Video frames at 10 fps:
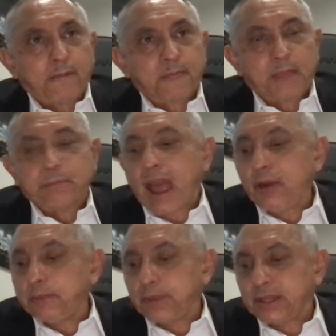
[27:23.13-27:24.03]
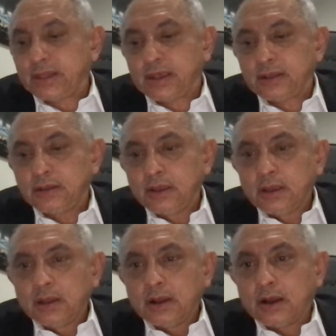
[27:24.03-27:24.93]
in my opinion,
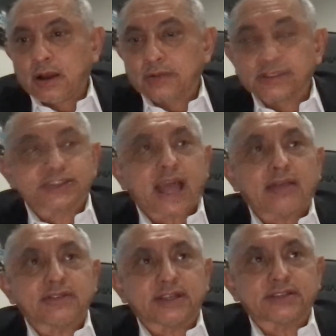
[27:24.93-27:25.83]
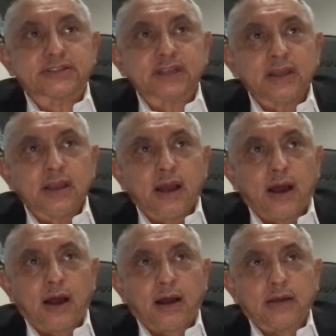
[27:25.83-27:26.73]
DeSantis
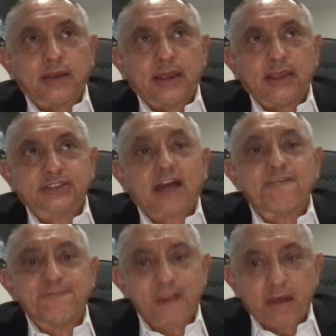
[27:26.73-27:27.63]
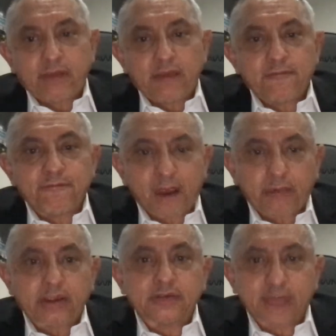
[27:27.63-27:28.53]
is a very,
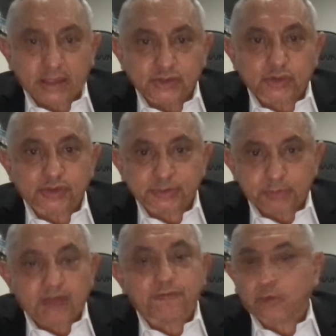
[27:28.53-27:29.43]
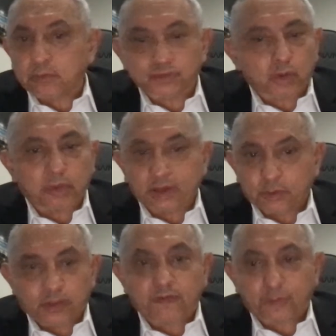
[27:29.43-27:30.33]
very dangerous man for so many
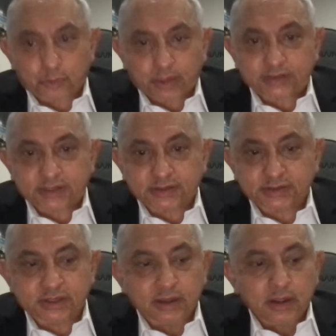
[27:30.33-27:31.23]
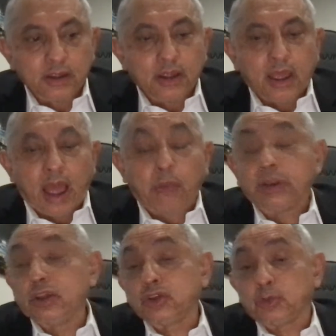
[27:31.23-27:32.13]
different reasons, and we
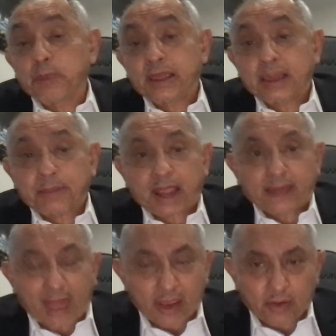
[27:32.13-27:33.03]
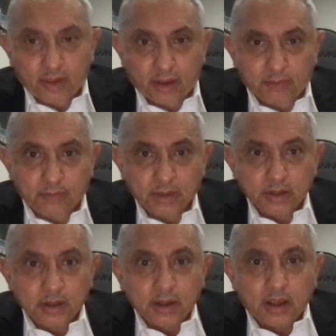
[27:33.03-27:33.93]
need to be keeping an eye on him.
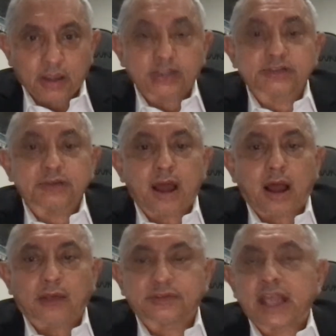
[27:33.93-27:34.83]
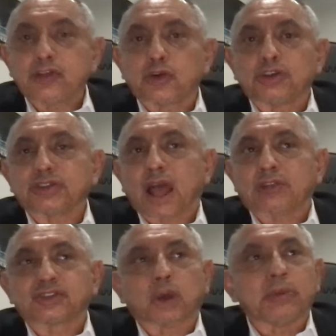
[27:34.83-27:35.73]
He's dangerous
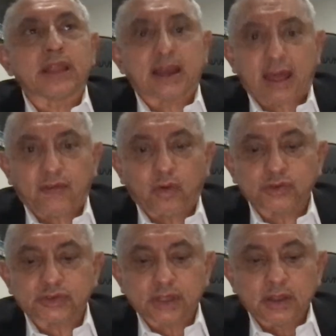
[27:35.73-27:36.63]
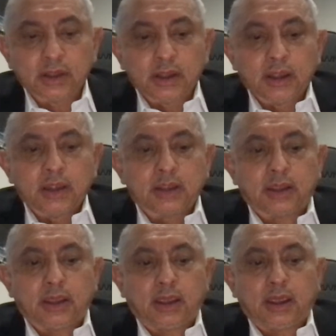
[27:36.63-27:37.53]
at so many levels.
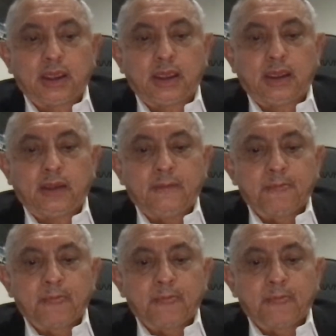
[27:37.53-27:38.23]
He's